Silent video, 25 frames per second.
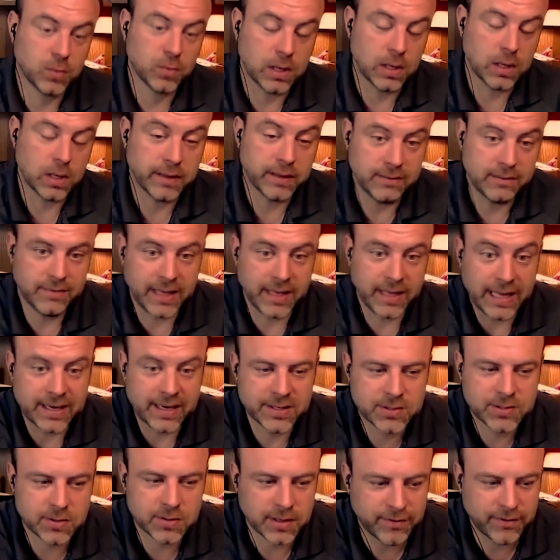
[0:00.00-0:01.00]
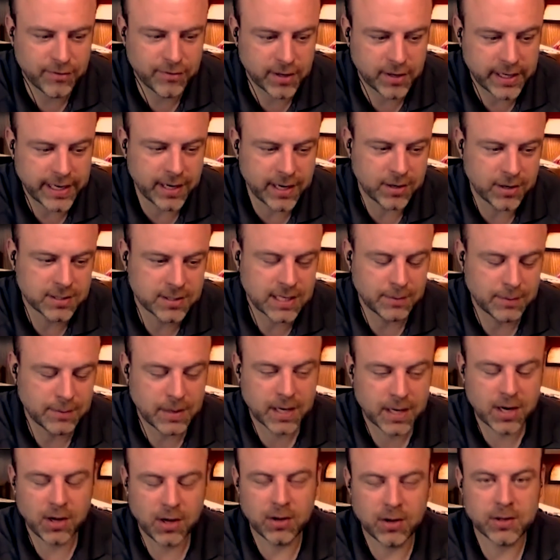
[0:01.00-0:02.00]
the industry for years. I'm not
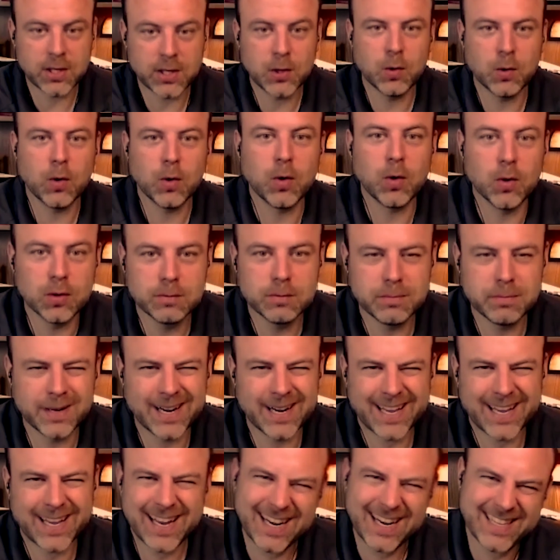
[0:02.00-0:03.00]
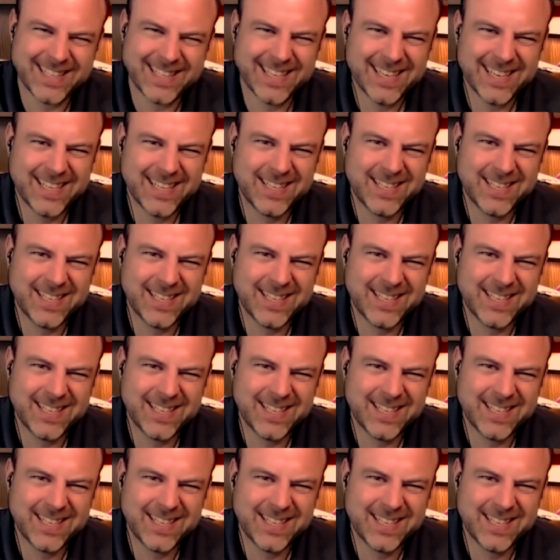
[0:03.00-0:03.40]
calling you old, but I kind of did.